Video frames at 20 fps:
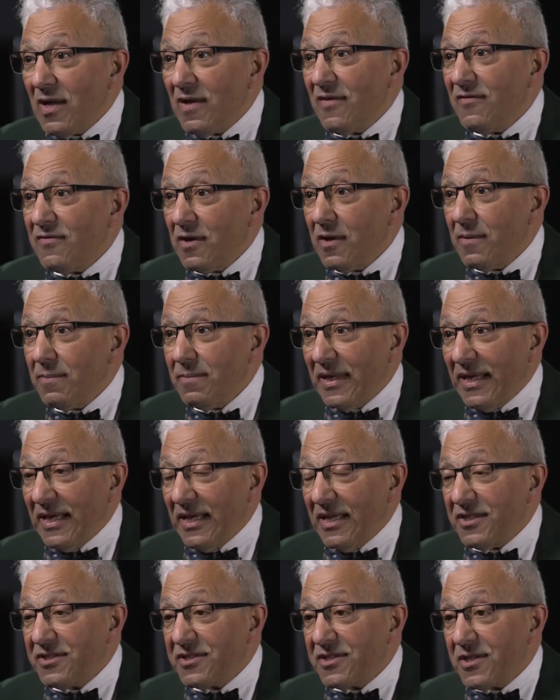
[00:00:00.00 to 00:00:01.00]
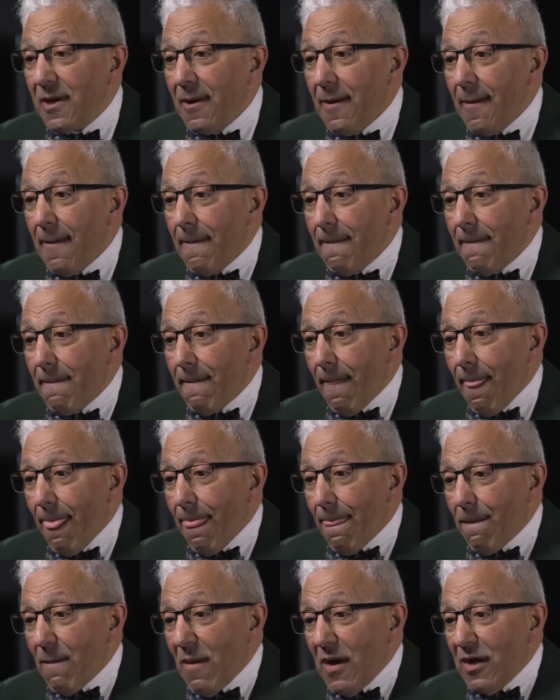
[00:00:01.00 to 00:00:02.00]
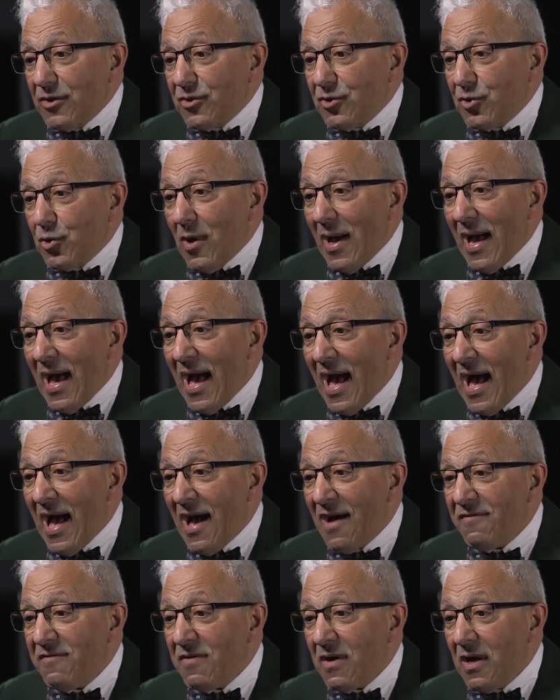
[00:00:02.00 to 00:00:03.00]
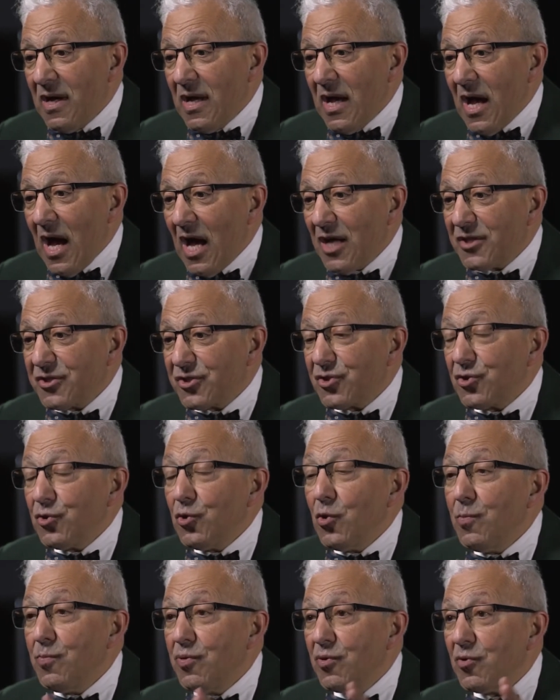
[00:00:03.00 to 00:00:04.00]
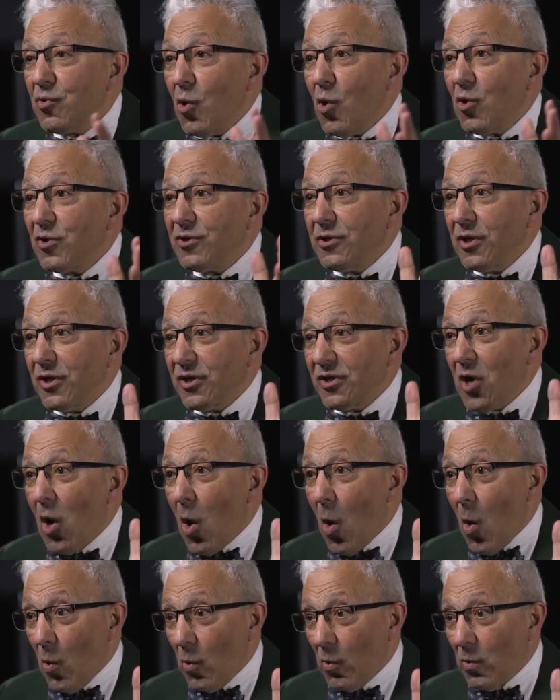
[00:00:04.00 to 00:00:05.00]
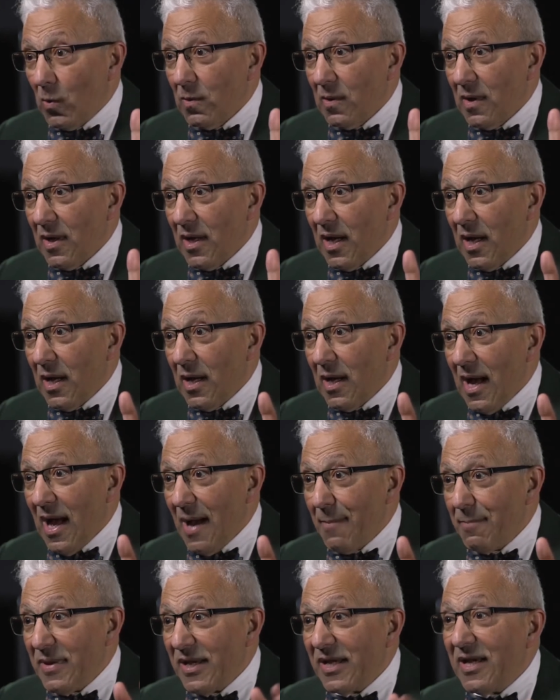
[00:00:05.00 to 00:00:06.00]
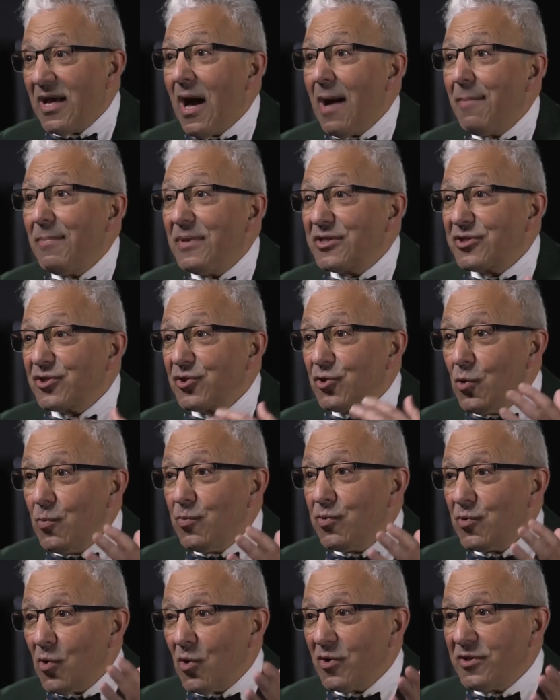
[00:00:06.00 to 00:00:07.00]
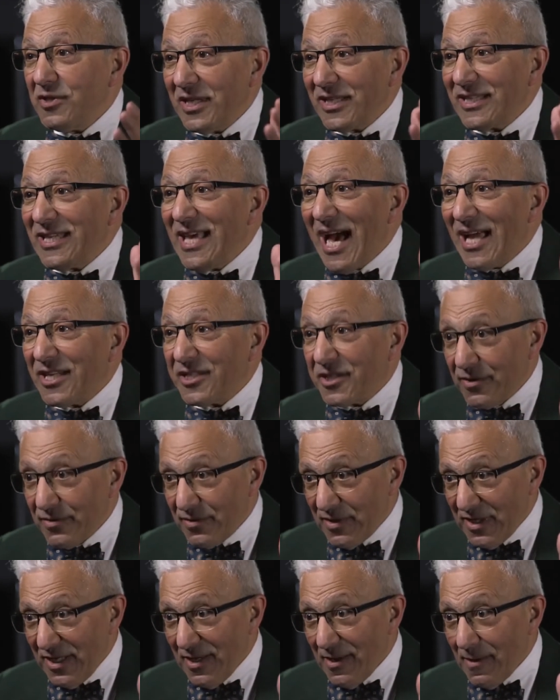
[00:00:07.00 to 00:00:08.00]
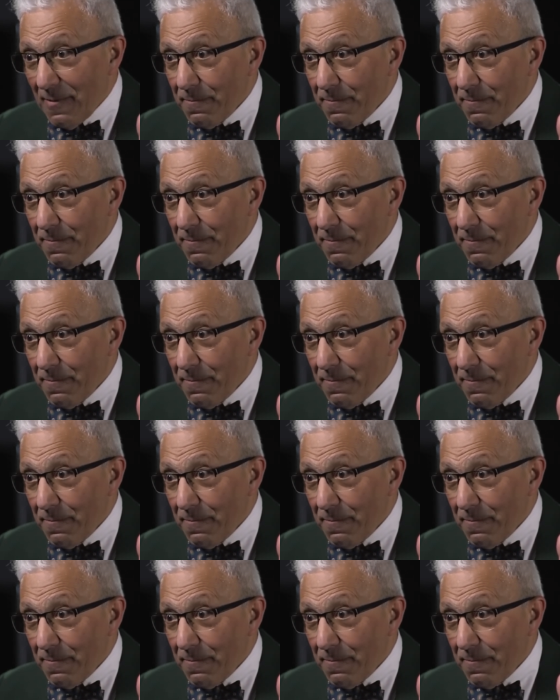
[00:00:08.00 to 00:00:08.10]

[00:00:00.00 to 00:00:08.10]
of them is to have a superordinate goal, become a superordinate category.